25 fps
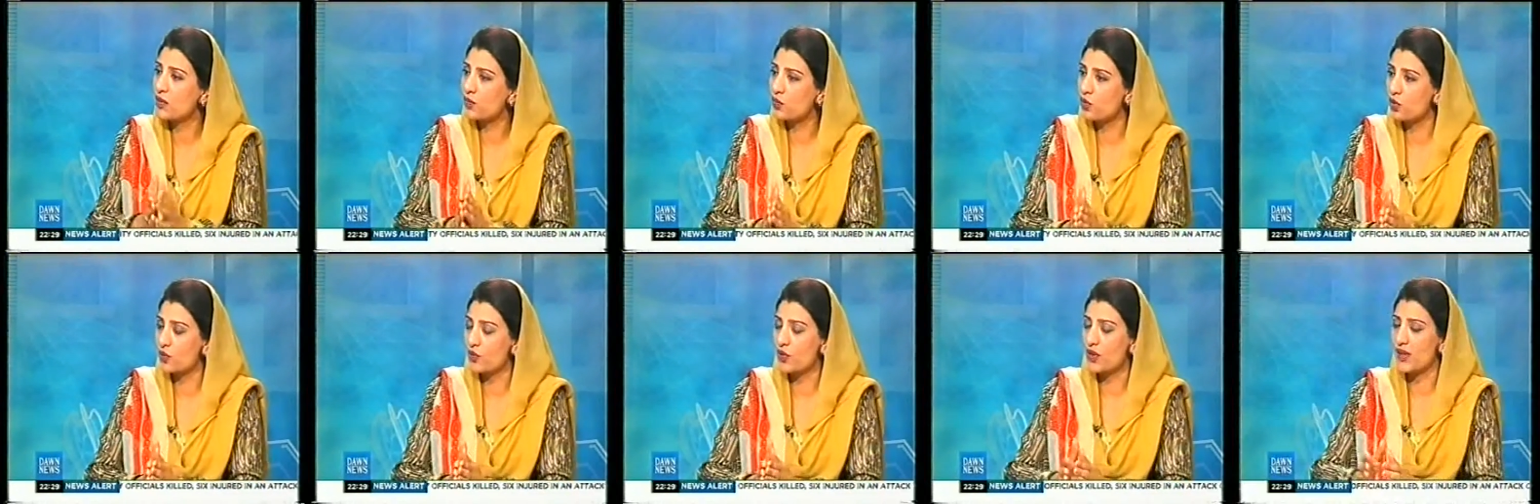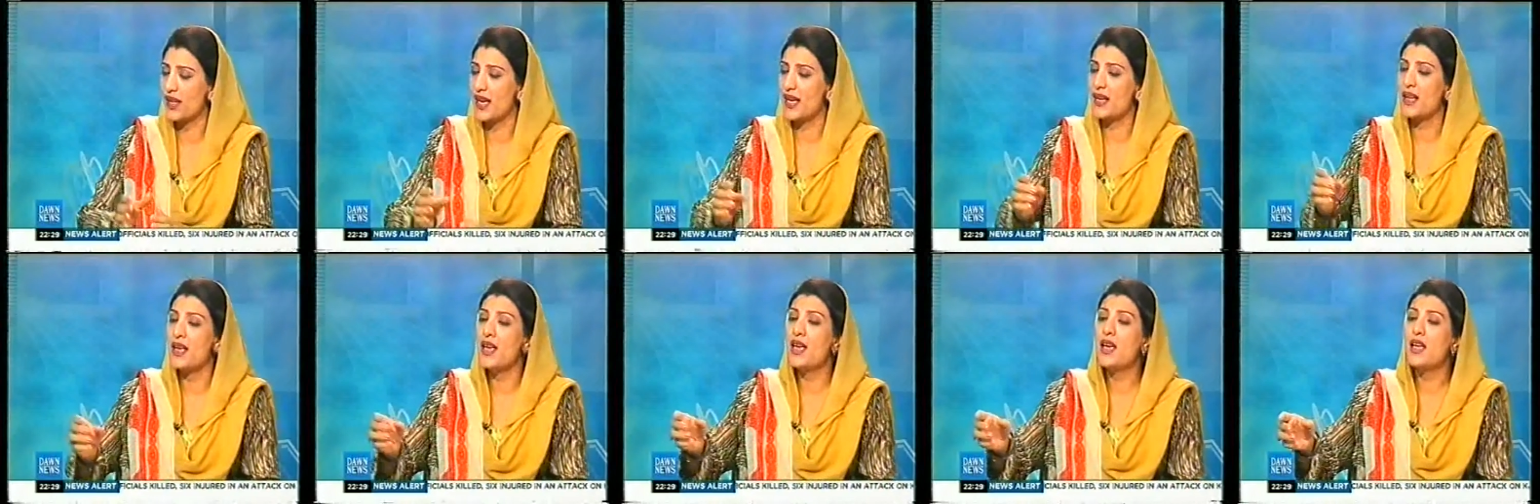vote for
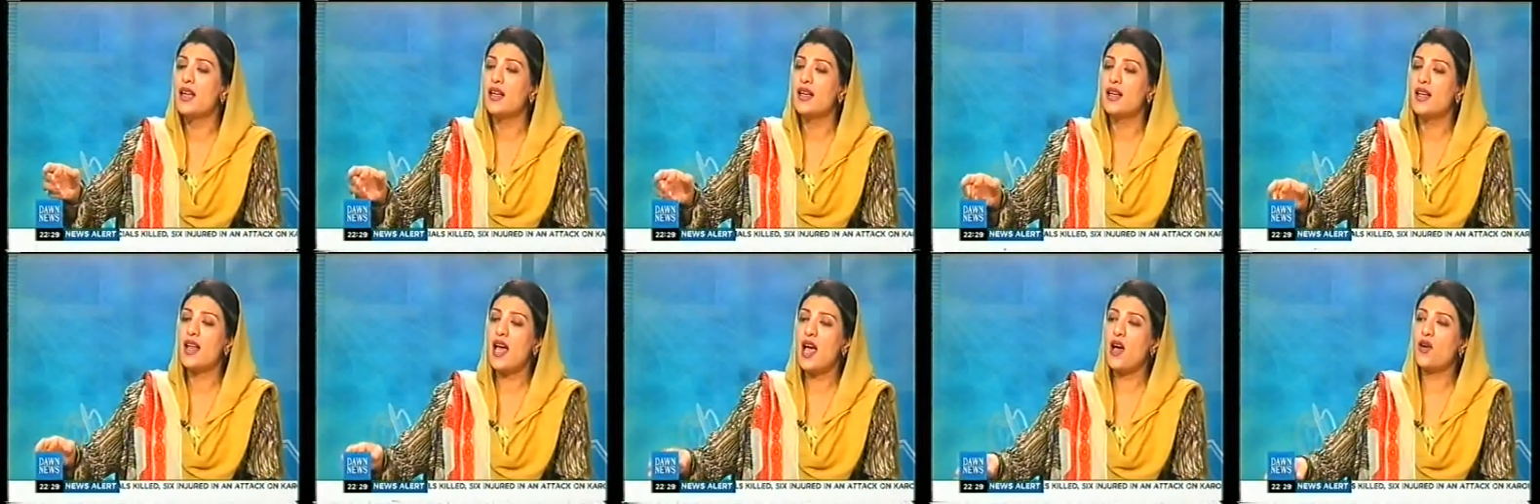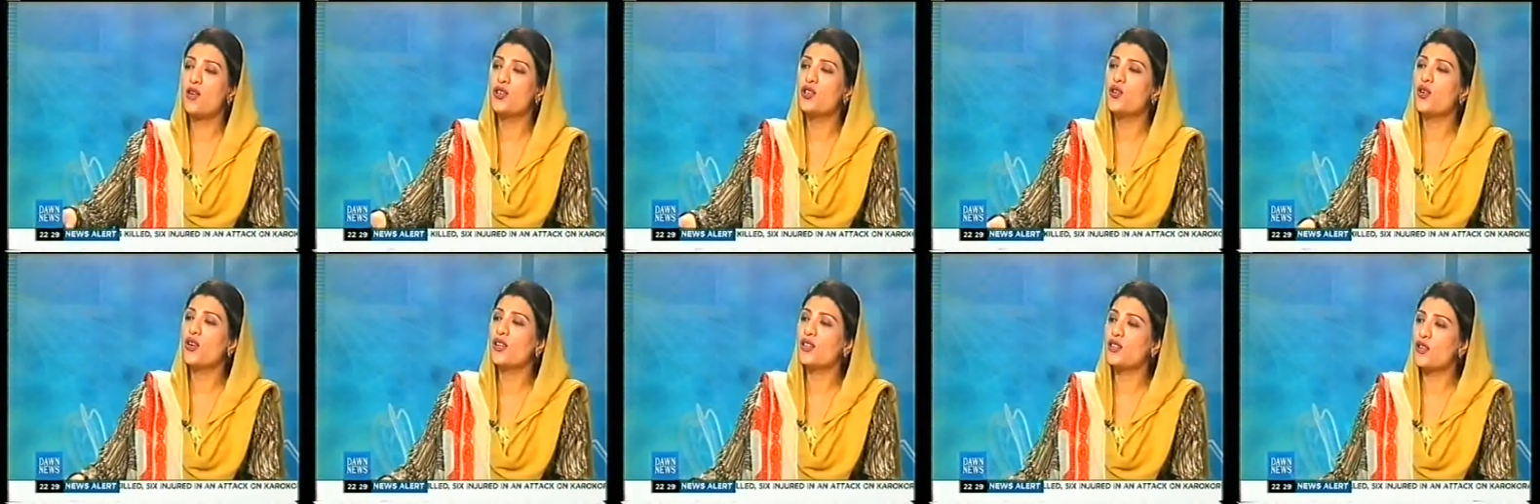that. Now
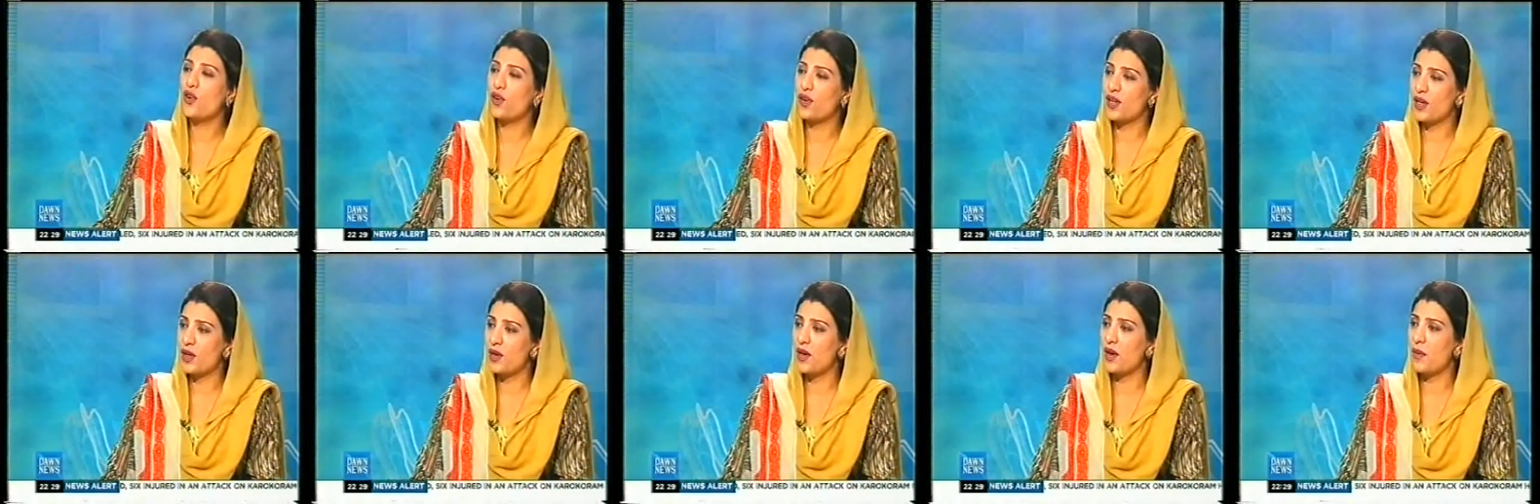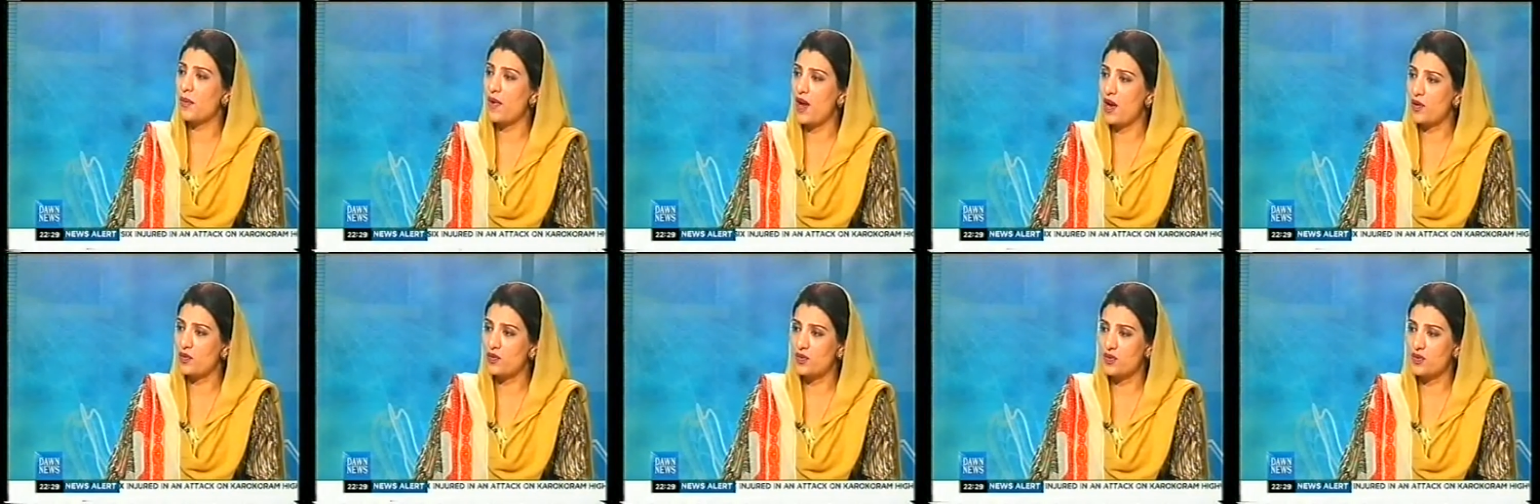you are talking about